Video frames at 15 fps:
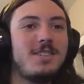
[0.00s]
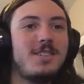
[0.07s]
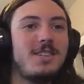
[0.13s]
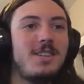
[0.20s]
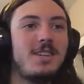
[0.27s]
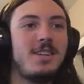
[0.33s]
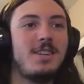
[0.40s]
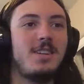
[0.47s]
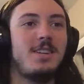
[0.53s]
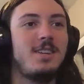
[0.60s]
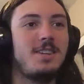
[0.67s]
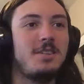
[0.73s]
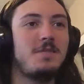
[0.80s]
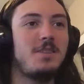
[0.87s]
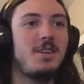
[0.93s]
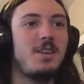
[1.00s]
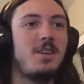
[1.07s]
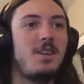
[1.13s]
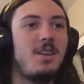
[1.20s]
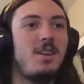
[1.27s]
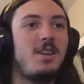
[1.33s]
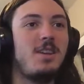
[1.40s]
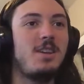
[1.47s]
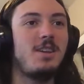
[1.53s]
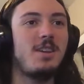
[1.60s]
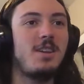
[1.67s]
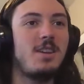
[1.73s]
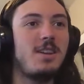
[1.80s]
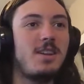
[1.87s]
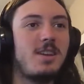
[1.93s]
Override accepted. Voice
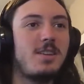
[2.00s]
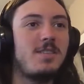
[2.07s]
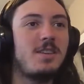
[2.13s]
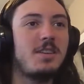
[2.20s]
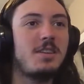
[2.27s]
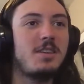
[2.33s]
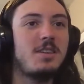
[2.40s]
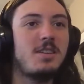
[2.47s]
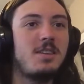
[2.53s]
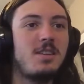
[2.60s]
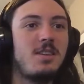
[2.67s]
command activated.